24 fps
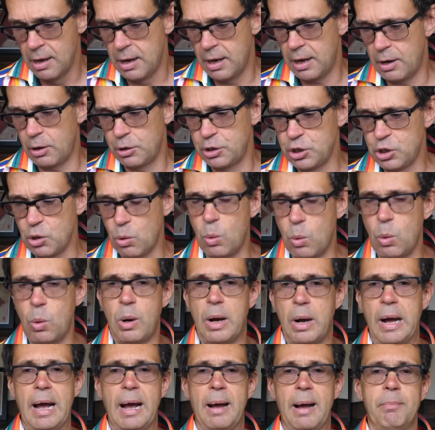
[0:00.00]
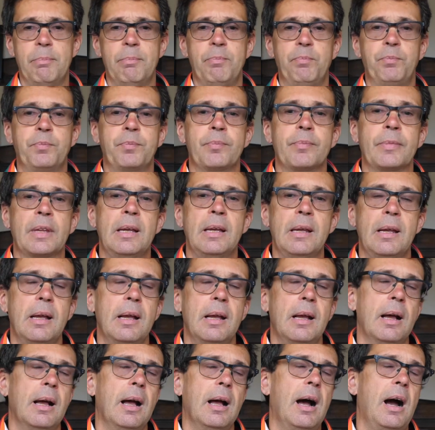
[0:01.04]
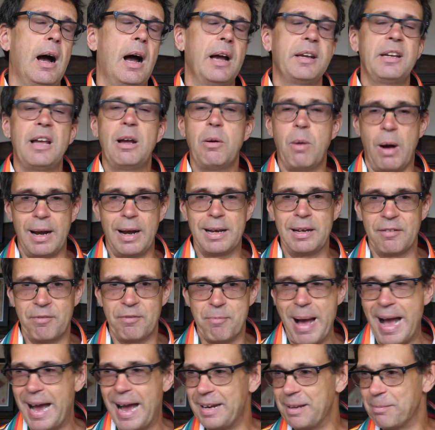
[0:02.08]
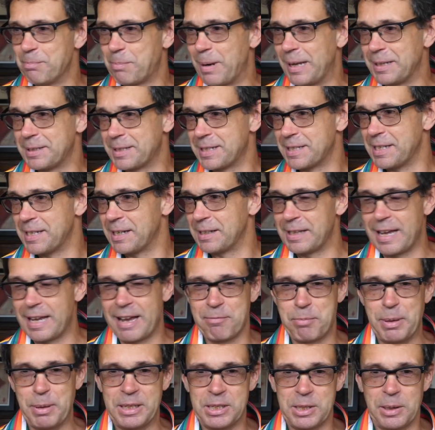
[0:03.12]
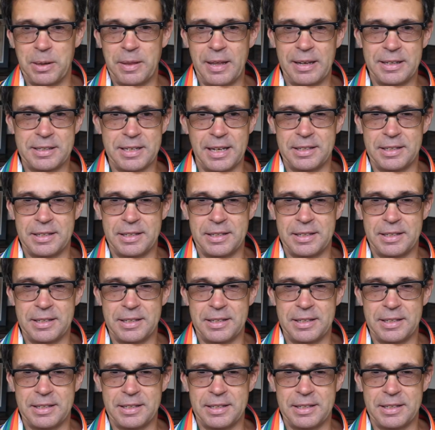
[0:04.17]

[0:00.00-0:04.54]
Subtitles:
on your... I know I Love Man and places like that have been doing this.